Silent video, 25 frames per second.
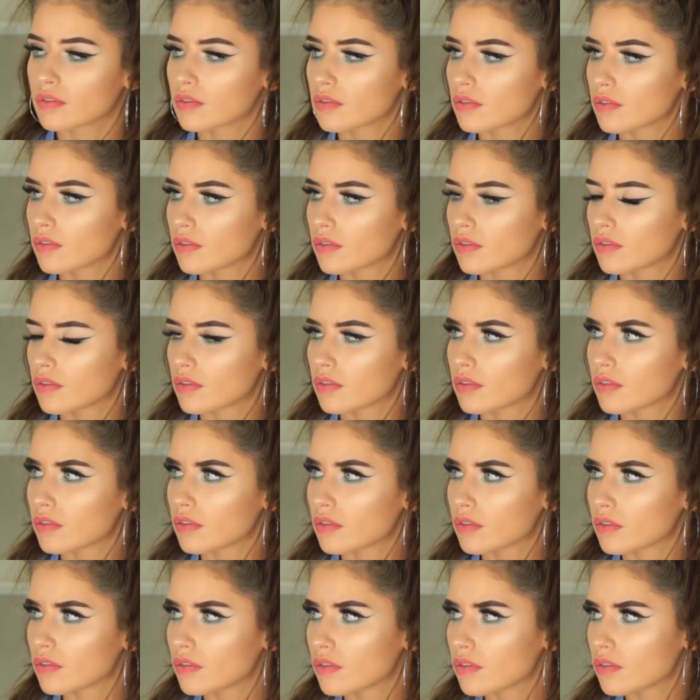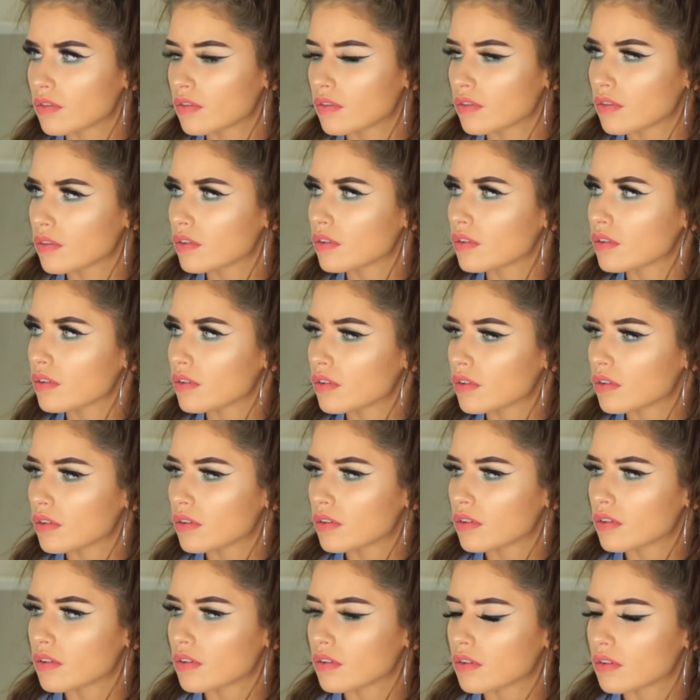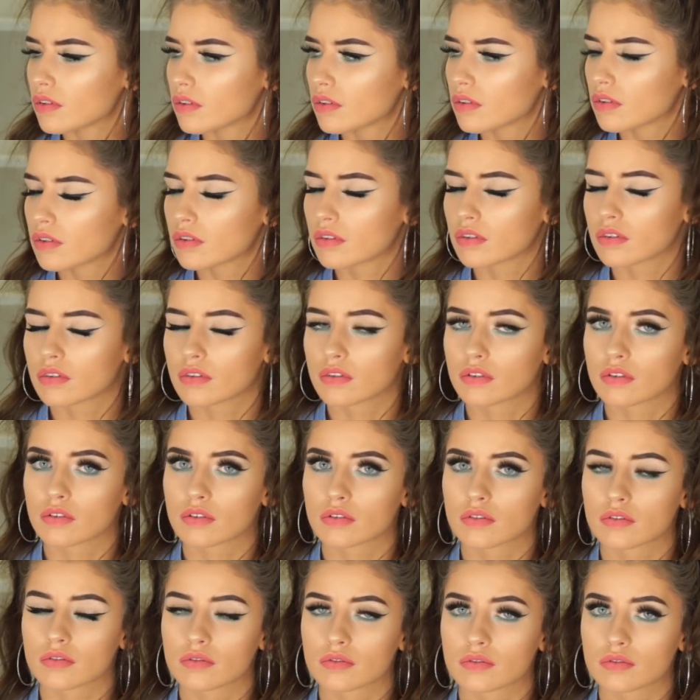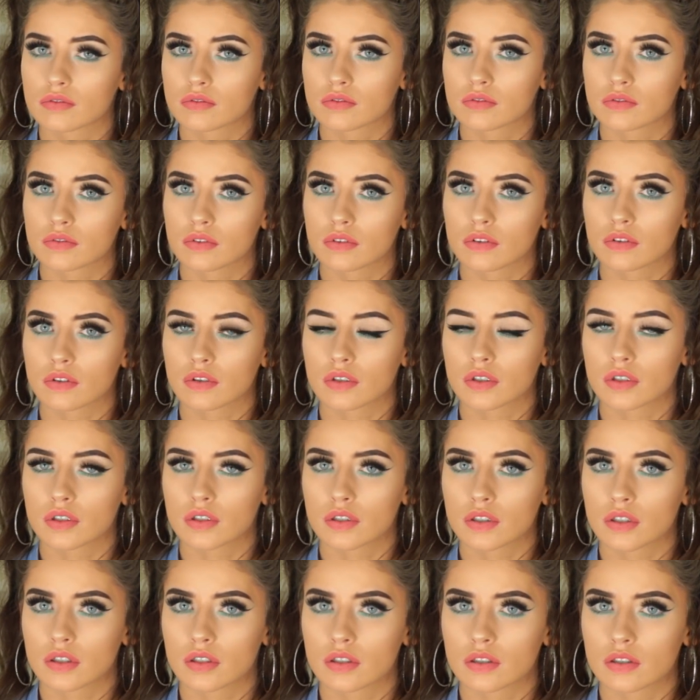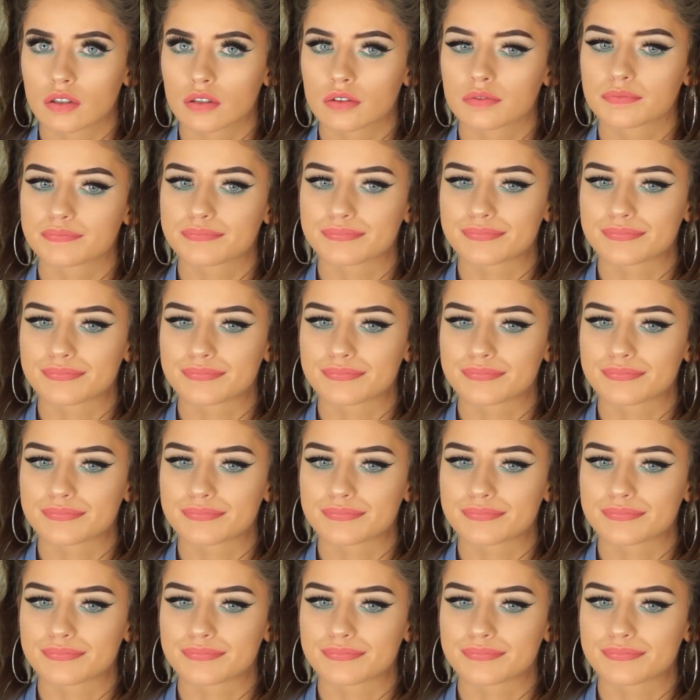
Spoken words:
This person isn't speaking.